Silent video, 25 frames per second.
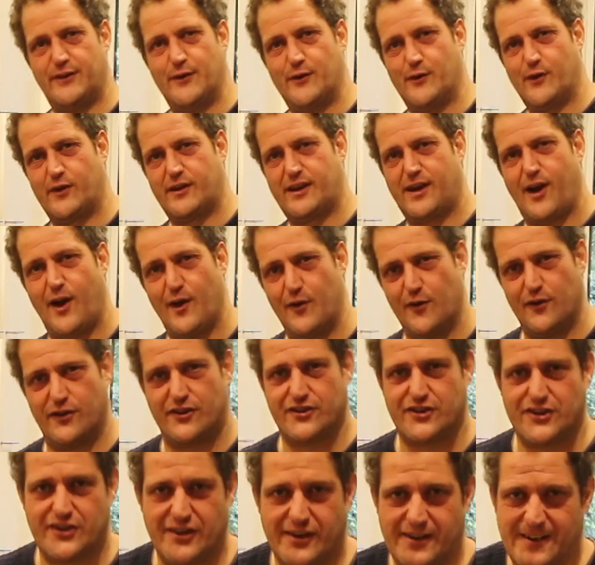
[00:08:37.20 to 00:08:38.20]
your
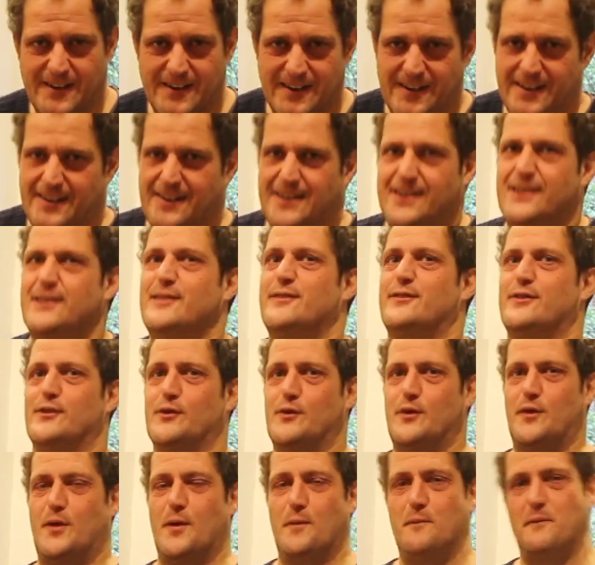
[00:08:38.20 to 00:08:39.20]
coach
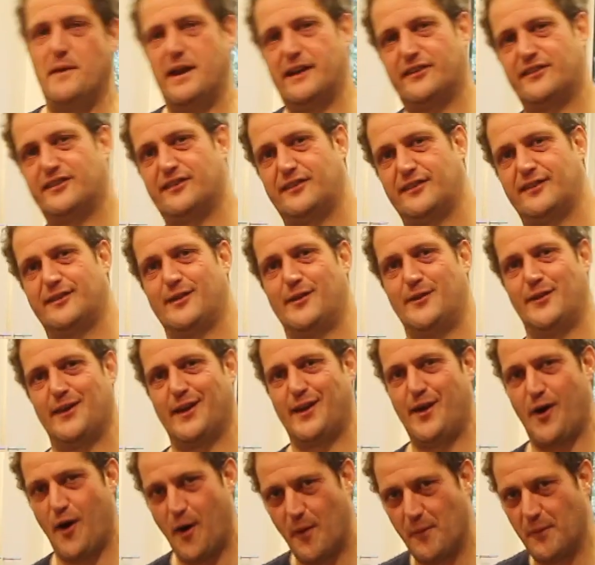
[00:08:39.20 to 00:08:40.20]
through the mists on the
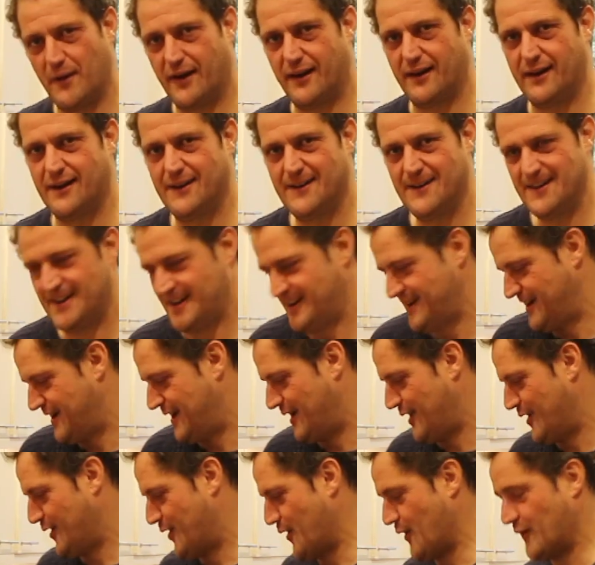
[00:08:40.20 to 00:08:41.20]
common,
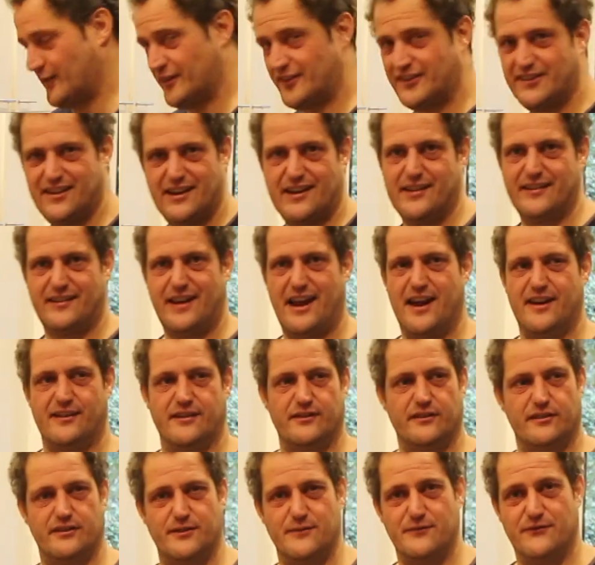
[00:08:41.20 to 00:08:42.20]
and you go and sit down
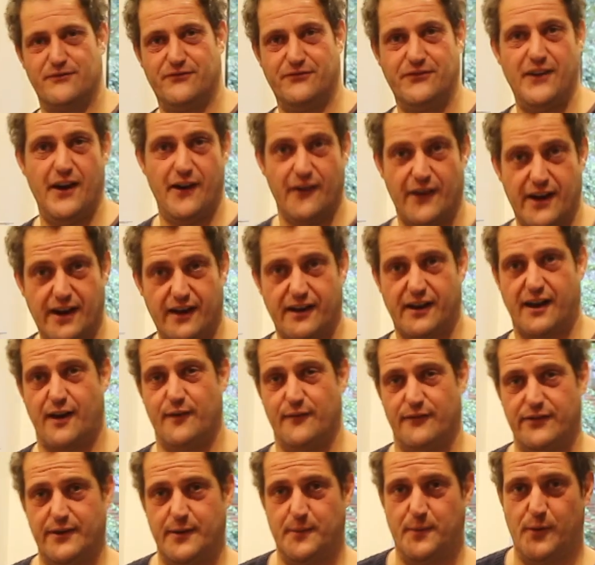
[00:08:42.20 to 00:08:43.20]
on some very
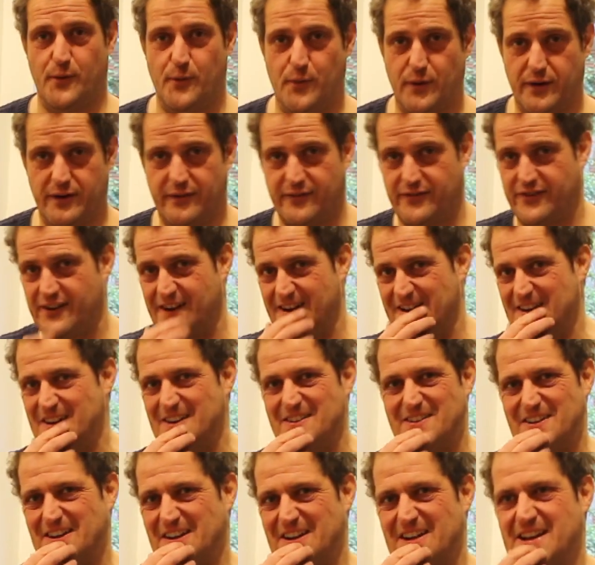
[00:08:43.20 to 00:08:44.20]
uncomfortable wooden
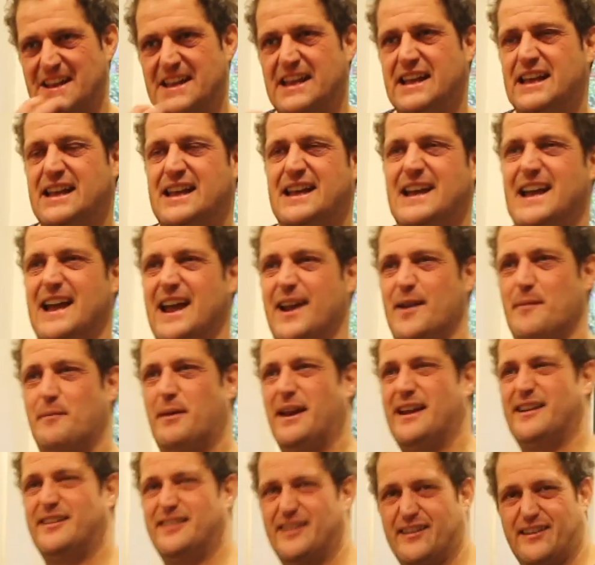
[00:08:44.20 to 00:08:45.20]
furniture in a
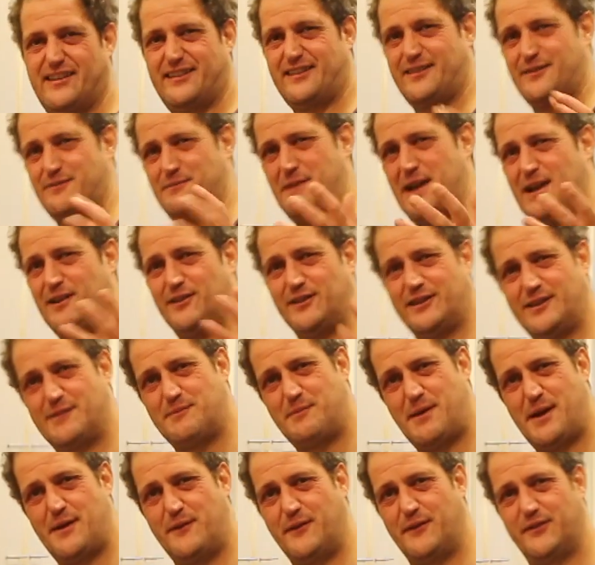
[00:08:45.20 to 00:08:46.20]
place that smells a
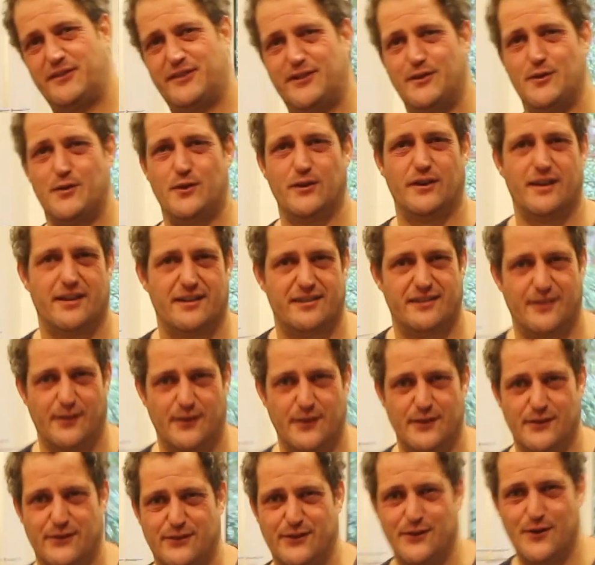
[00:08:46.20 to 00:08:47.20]
bit with sawdust on
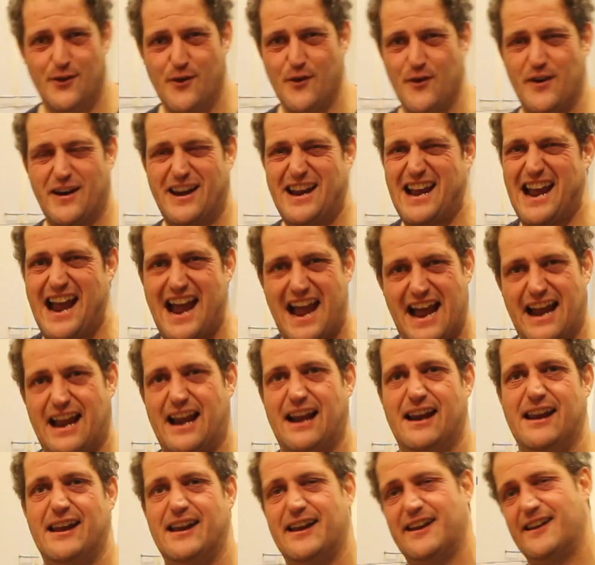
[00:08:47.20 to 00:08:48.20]
the floor and
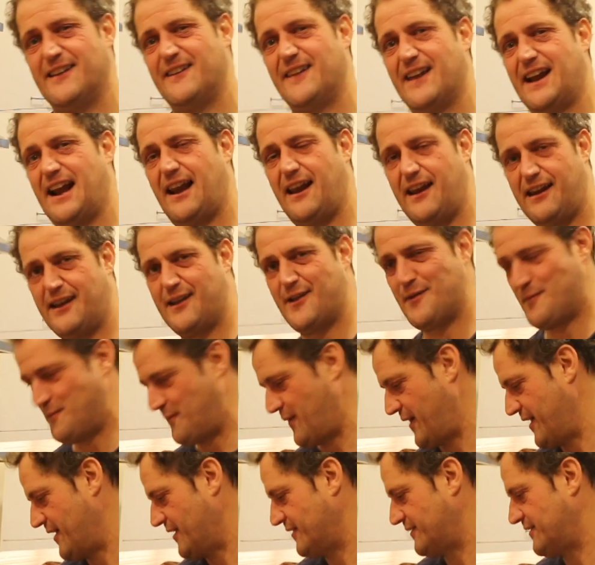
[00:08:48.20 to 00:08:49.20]
cackling and the clink of
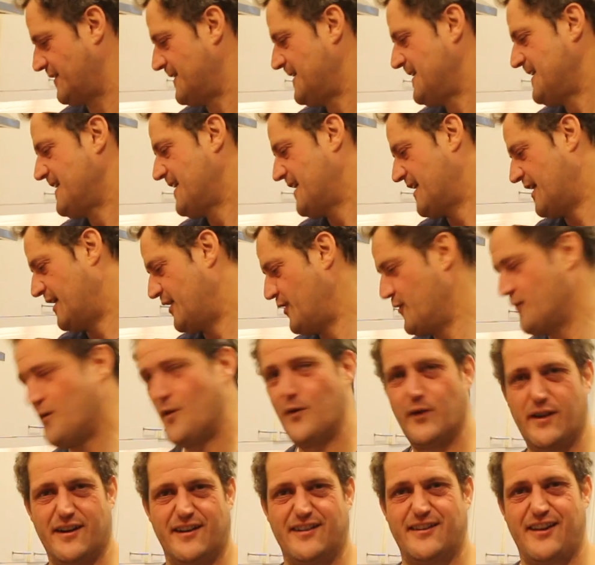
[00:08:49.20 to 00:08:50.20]
beers, and you
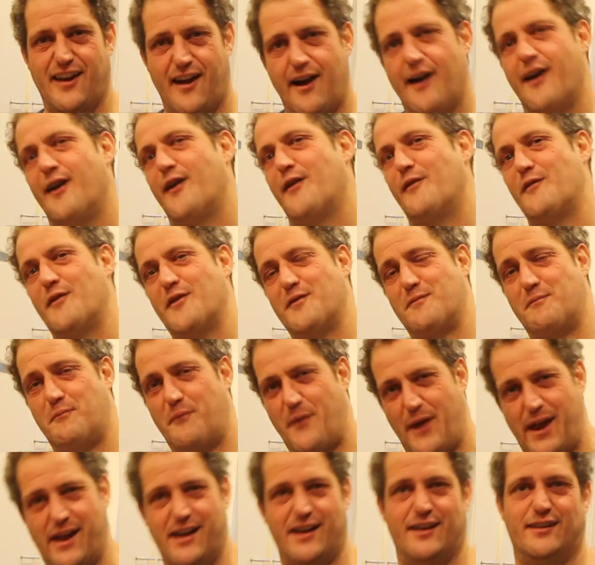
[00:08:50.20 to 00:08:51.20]
order tongue with
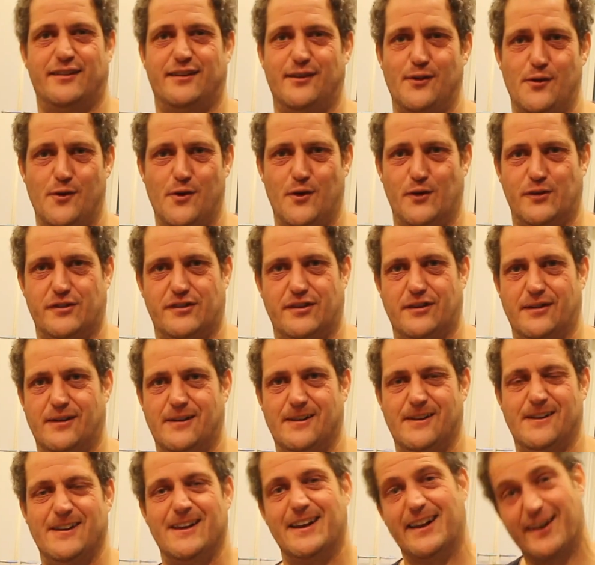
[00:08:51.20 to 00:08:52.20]
beer sauce,
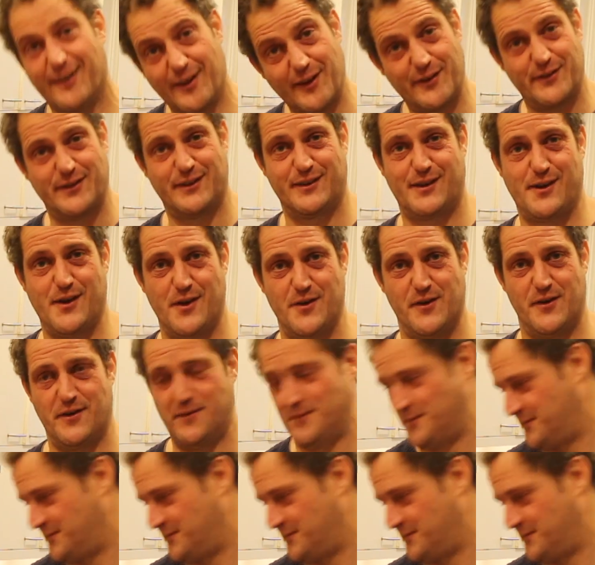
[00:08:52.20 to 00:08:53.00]
and life is good.